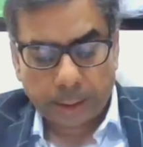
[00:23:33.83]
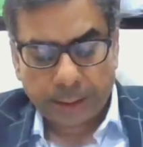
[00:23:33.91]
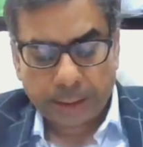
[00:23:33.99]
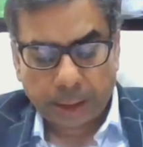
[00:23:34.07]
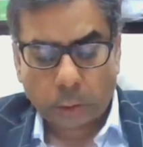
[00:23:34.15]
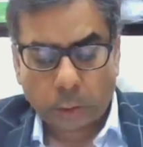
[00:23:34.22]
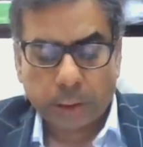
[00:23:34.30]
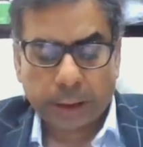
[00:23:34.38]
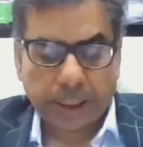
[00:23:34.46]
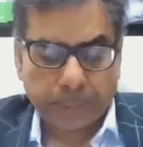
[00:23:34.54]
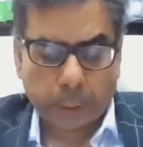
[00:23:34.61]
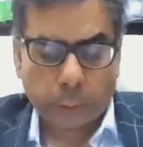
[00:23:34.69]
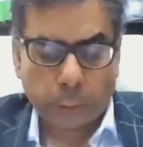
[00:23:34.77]
This is a
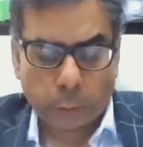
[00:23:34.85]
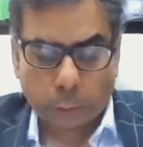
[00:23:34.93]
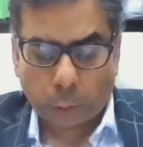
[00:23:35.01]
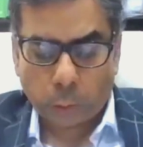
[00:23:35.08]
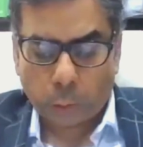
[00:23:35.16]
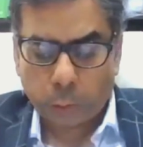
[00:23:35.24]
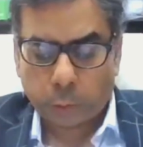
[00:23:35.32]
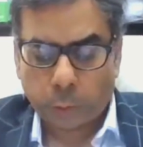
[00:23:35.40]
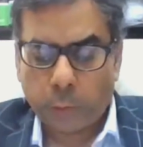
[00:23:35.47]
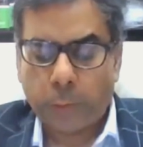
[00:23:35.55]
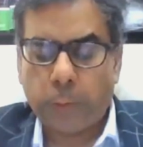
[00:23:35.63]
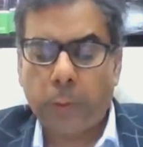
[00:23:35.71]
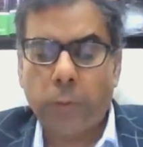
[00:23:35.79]
concept to close
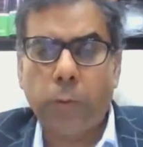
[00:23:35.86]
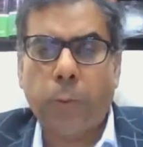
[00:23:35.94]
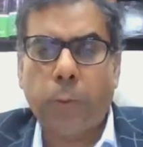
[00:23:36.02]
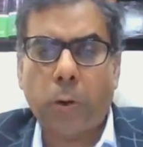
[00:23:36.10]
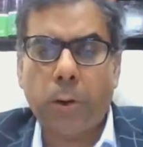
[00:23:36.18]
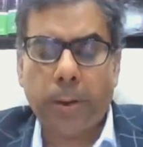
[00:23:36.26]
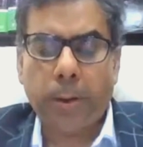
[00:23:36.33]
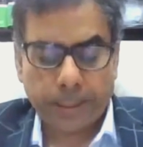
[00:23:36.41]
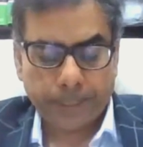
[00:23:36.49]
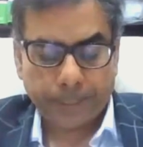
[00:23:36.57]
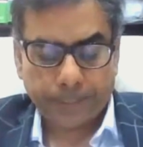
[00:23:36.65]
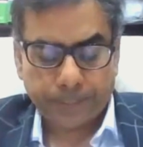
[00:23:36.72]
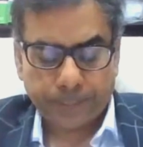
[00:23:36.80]
loophole
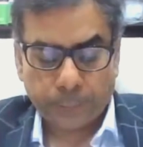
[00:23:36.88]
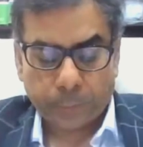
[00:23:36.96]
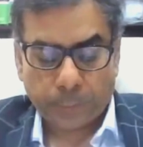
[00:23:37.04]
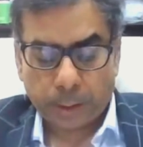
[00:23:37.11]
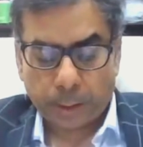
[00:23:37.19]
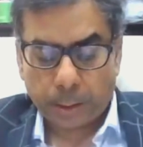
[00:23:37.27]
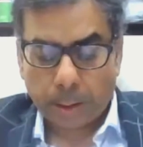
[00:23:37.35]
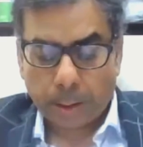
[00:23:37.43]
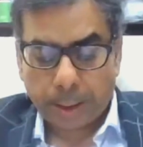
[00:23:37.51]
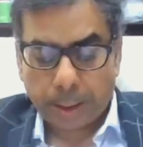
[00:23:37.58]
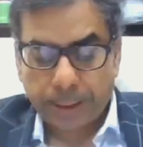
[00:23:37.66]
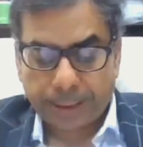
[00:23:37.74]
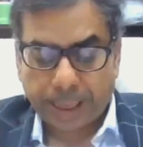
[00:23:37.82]

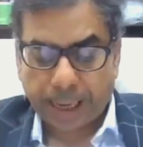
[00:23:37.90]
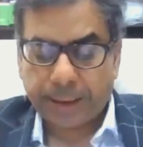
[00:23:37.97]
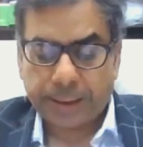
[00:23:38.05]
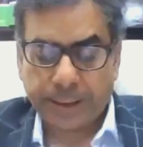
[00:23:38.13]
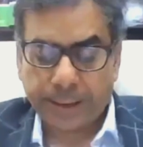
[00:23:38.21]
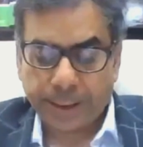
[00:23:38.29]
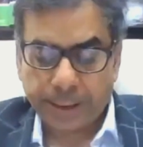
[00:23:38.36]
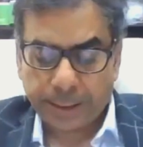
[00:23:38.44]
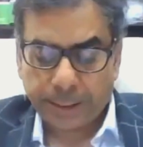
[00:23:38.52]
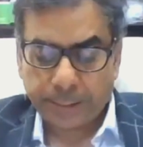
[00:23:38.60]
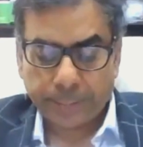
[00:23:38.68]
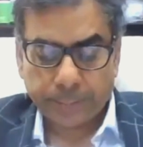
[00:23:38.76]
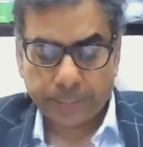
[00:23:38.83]
in the tax
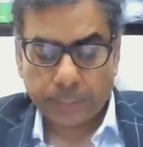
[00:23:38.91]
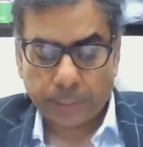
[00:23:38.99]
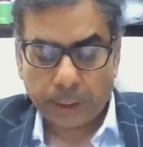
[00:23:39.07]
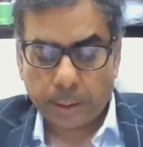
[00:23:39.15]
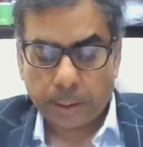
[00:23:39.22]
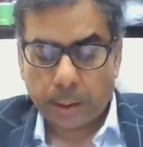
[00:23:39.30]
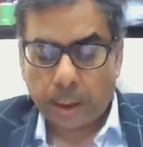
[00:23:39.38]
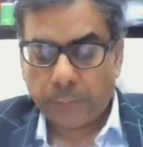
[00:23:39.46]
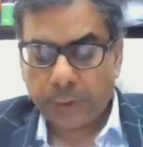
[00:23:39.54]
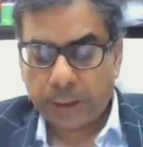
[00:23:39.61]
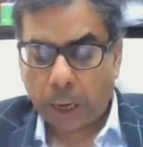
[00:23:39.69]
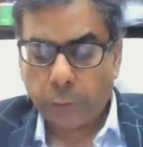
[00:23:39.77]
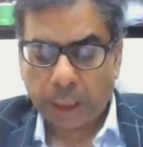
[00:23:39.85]
treaties
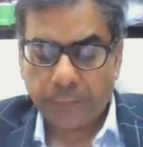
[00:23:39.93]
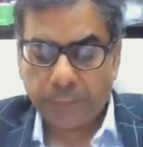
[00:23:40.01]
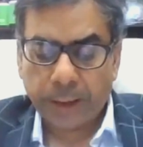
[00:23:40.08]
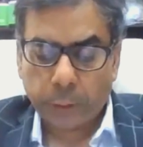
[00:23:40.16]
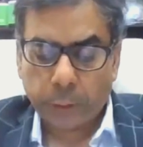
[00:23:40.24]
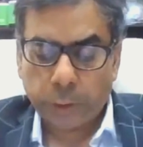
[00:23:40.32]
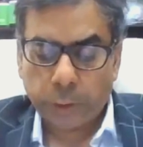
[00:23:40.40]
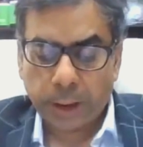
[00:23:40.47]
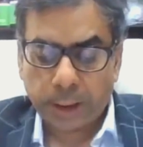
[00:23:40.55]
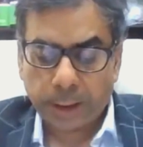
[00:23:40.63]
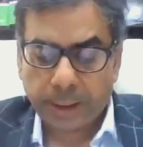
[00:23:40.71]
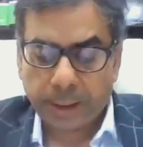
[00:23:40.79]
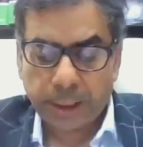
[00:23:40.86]
without having to
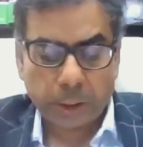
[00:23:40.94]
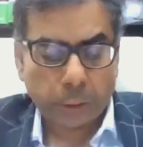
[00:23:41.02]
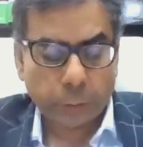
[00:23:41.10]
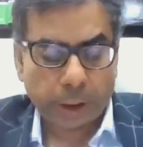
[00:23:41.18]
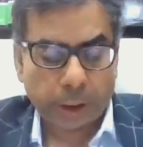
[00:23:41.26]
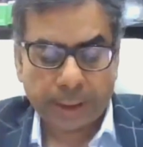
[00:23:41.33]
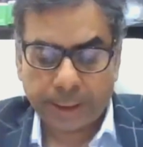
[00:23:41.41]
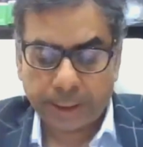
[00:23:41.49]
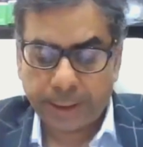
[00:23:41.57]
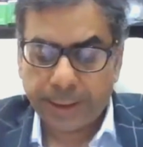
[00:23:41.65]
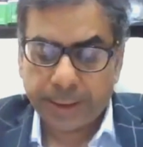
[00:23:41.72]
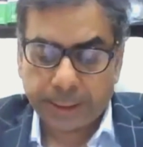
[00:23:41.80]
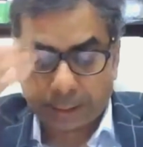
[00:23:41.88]
renegotiate
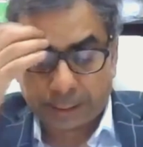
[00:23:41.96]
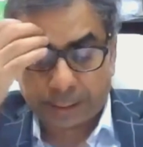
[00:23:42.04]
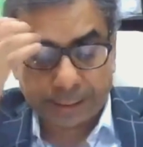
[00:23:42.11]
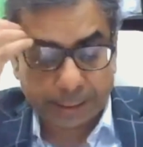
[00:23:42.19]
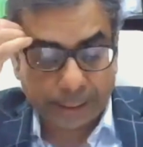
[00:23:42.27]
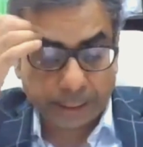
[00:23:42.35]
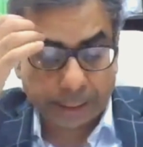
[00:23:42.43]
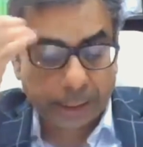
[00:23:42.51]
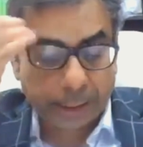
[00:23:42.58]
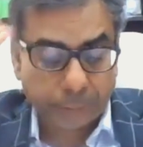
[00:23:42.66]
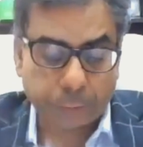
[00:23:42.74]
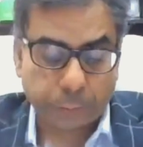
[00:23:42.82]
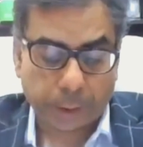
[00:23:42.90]
each treaty
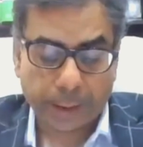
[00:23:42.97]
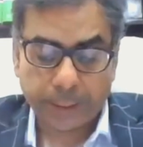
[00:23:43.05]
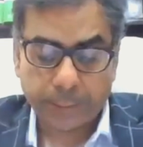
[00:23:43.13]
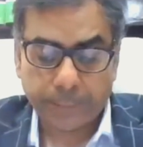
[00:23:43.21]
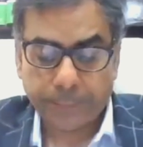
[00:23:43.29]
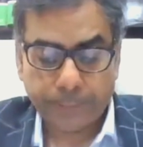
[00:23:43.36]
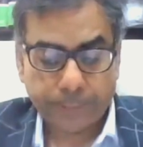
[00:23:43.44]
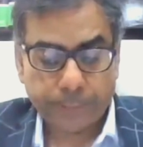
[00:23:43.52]
individually.